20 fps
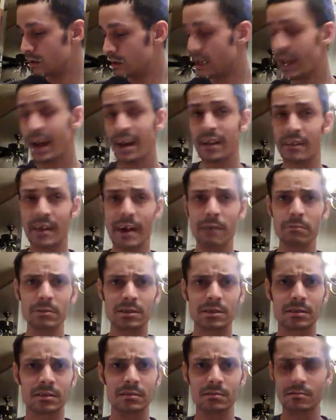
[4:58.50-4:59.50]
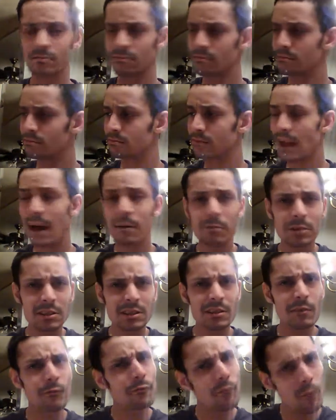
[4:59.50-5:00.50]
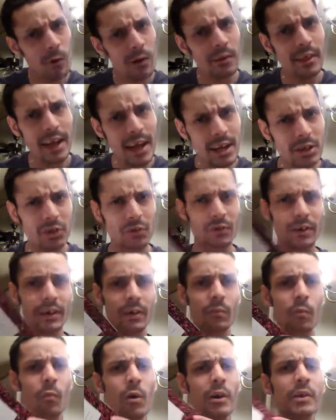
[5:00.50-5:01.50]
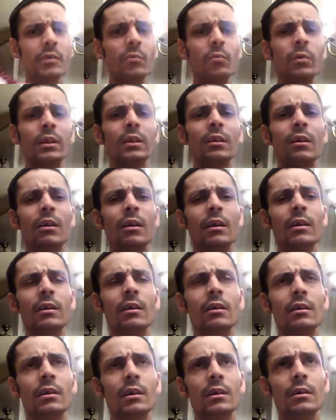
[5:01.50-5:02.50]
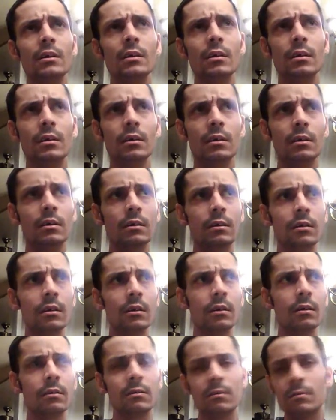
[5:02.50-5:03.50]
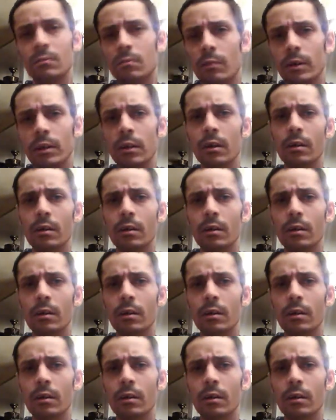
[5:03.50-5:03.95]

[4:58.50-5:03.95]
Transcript: yeah, that was that was the fourth entry. What did we learn? We